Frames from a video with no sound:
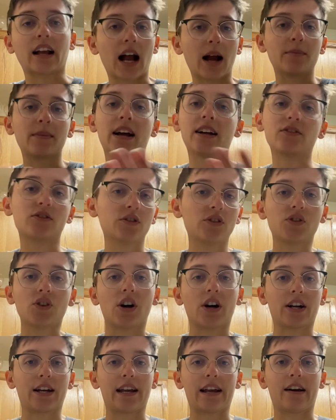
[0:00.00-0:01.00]
I'm not just
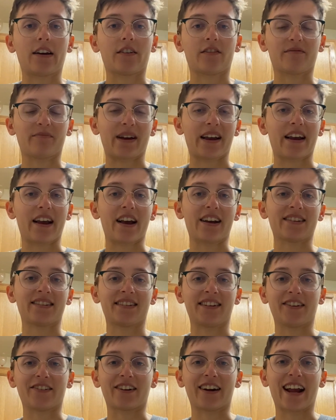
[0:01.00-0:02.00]
talking out of my ass
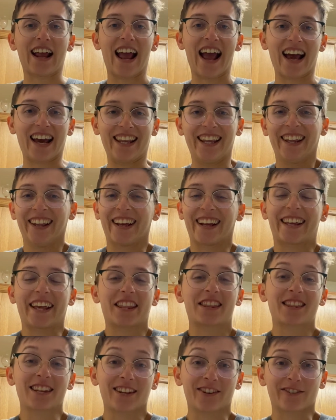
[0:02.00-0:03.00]
here, I had like a
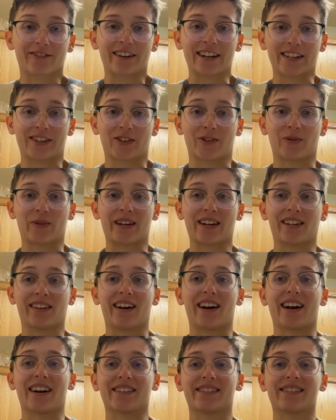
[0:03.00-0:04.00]
theater history
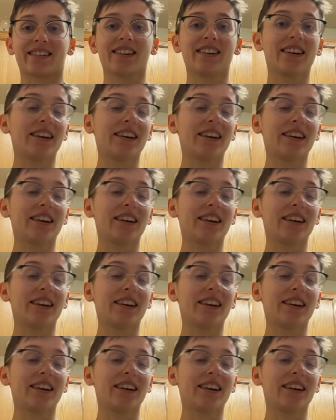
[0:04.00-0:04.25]
class.